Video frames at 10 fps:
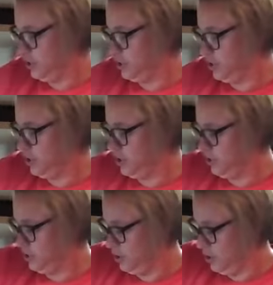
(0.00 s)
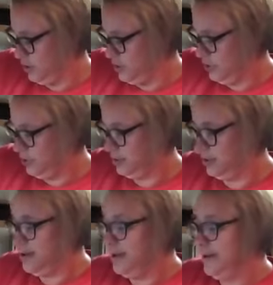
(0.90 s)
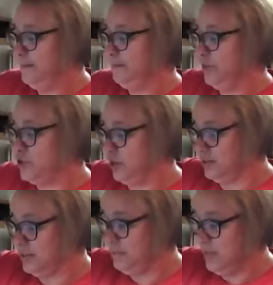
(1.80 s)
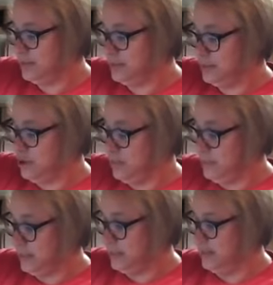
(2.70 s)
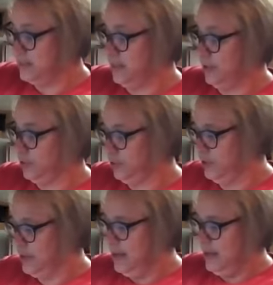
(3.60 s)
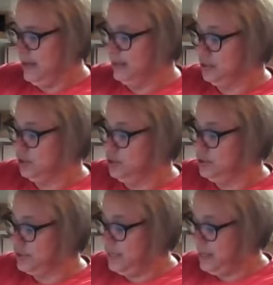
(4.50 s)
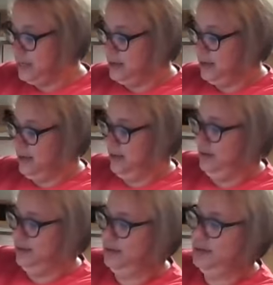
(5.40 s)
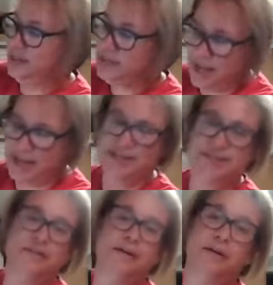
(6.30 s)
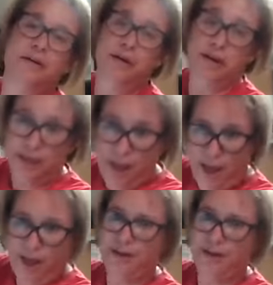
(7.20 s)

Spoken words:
and stir and stir until the chocolate melts and it all mixes together. And so you'll see it takes a lot